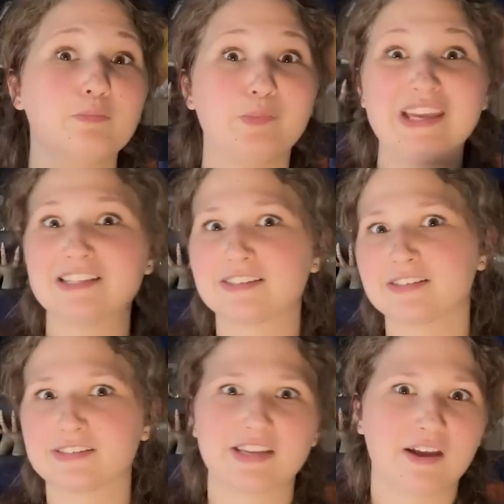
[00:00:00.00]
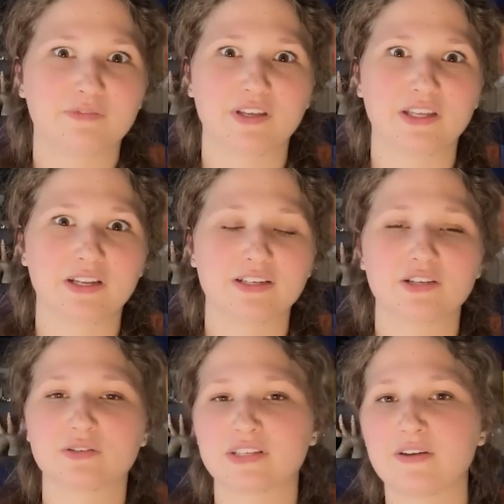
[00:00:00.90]
beats Stefan
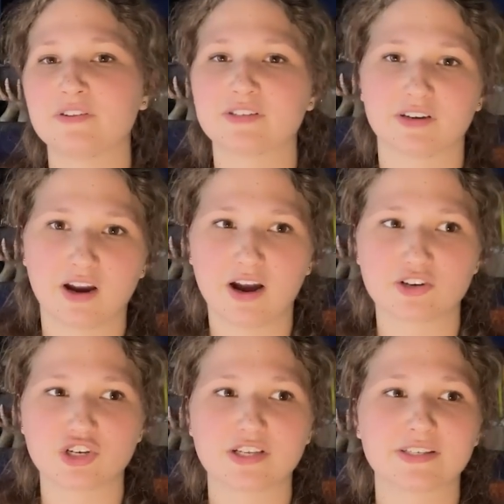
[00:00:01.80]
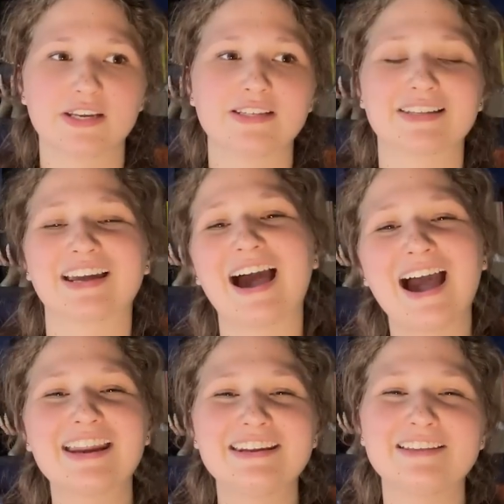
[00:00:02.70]
until Stefan's unconscious. And he's like,
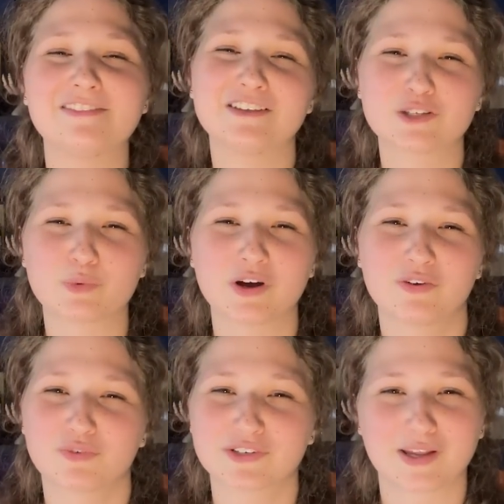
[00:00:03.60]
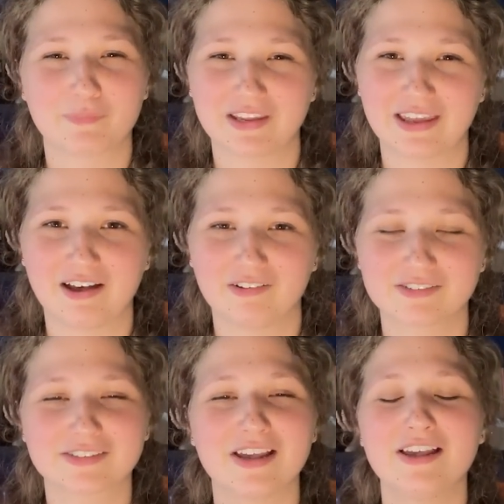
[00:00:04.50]
I need this one for something
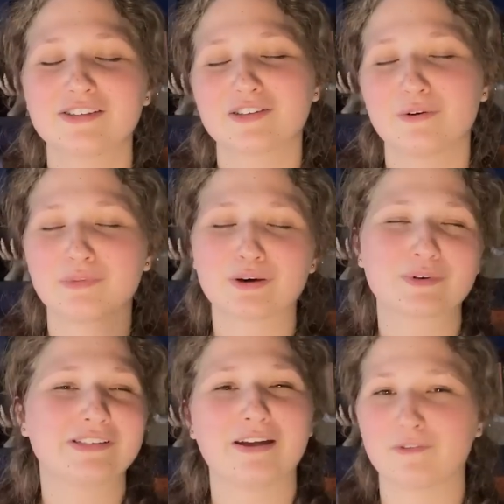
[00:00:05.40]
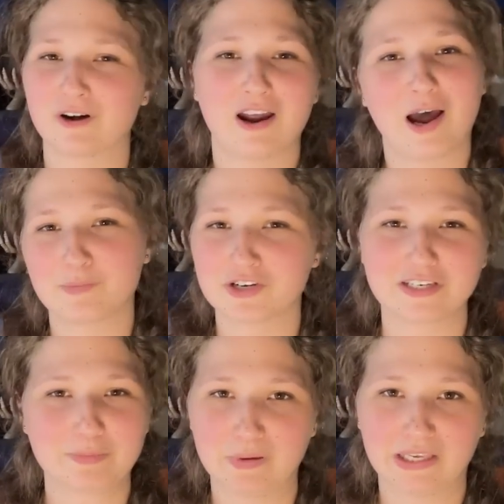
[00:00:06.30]
else. So there was never an option
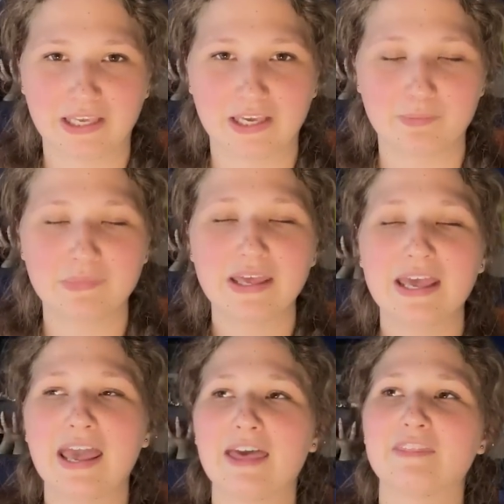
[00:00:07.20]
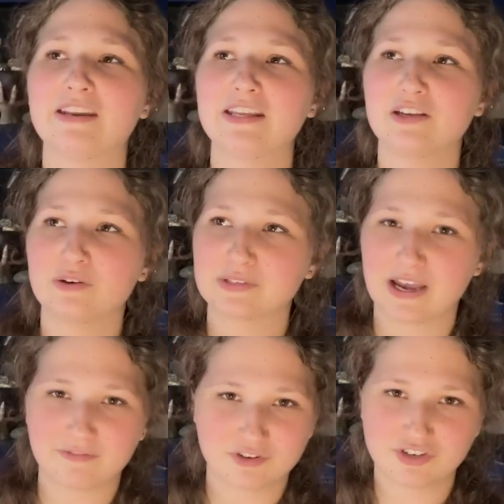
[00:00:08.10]
to pick him. Then he goes
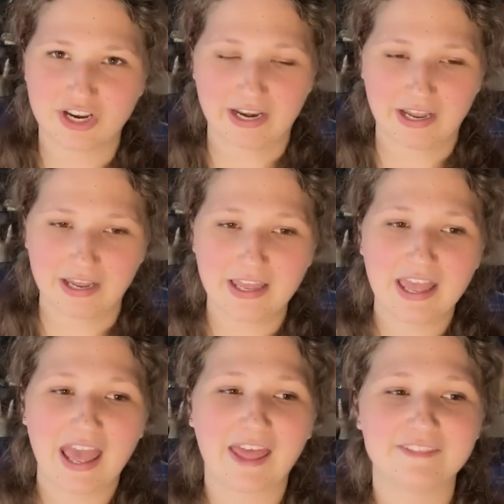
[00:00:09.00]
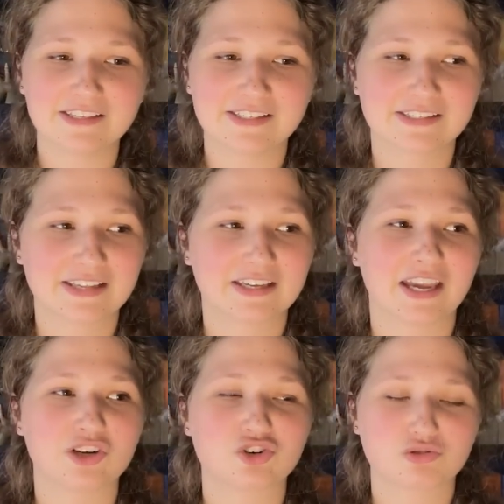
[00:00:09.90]
after Jenna. And this is like
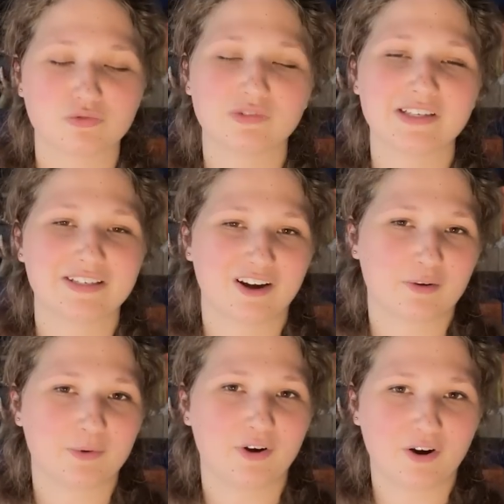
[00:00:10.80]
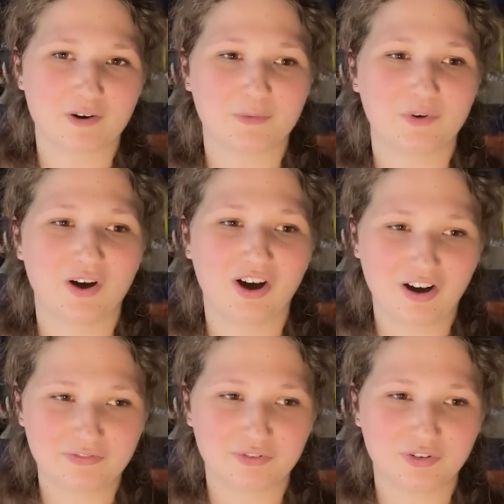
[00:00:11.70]
a truly terrible, horrible,
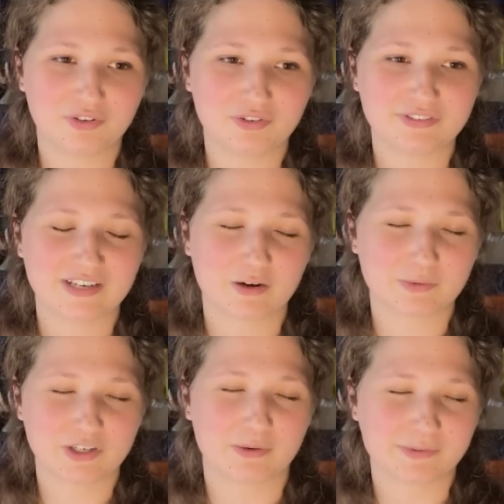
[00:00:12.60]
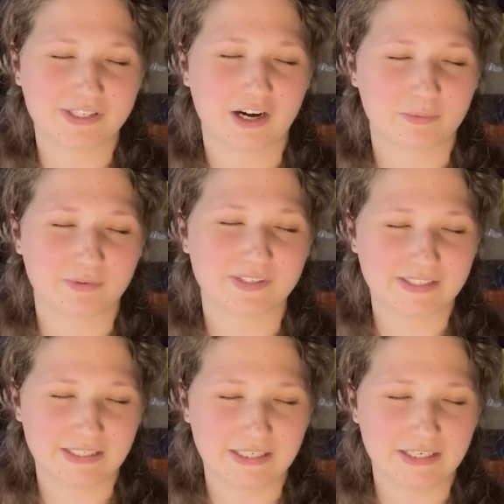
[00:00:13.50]
awful, terrible, terrible, terrible
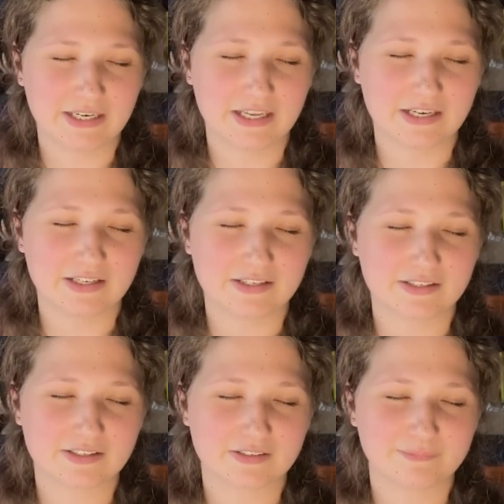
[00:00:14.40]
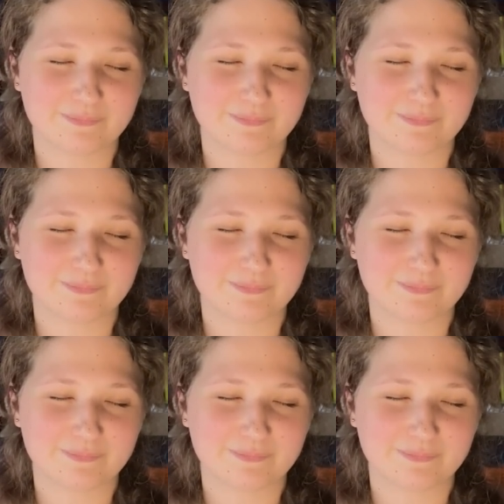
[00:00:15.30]
scene. It is